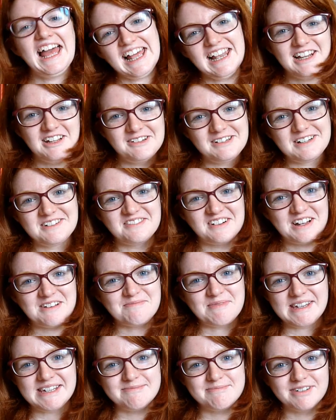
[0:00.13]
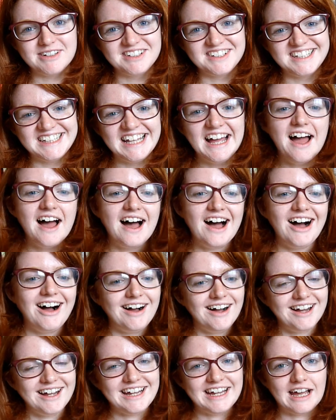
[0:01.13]
Hello lovely people,
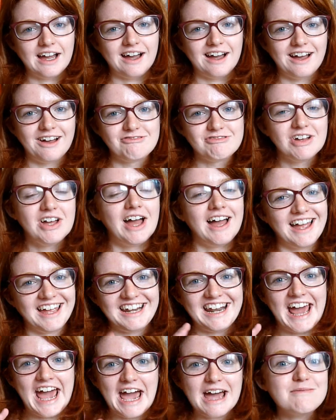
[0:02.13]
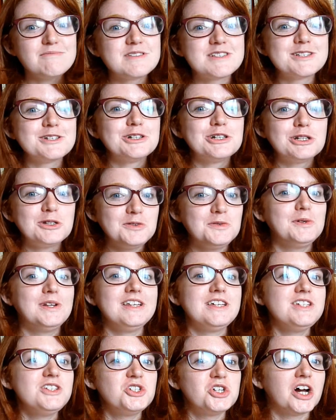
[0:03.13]
I have an
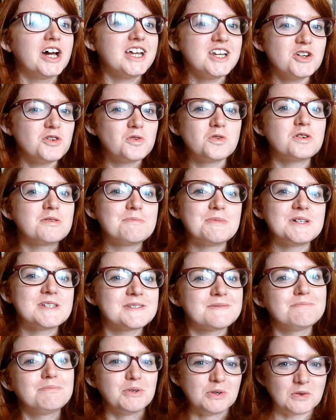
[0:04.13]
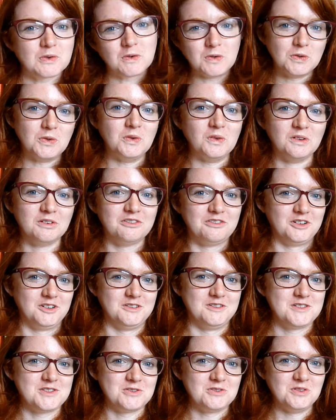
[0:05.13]
absolutely ginormous book haul
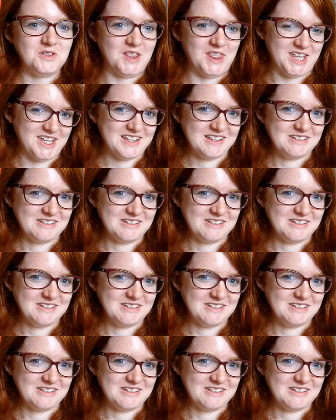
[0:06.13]
for us all this